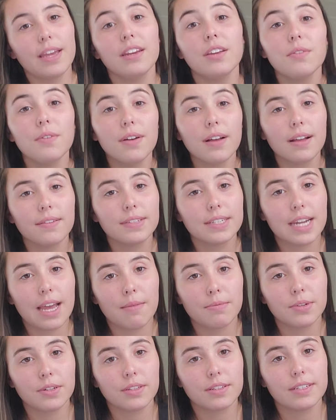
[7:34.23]
and you won't have to
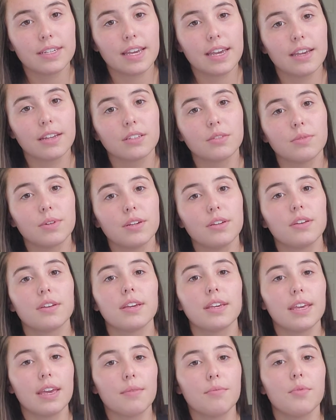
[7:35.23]
nap during the day, to where you
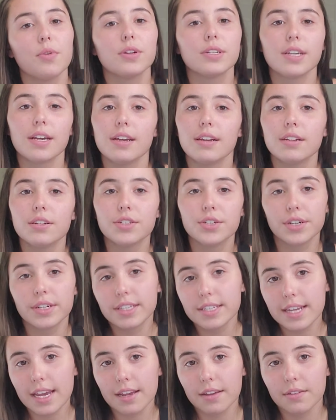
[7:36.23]
can get more done during
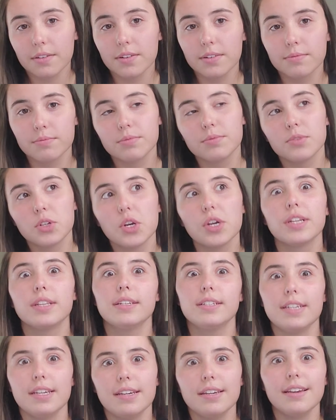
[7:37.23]
the
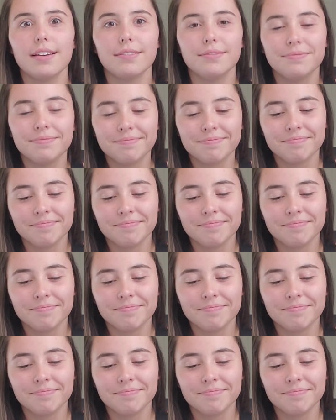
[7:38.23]
day, yeah.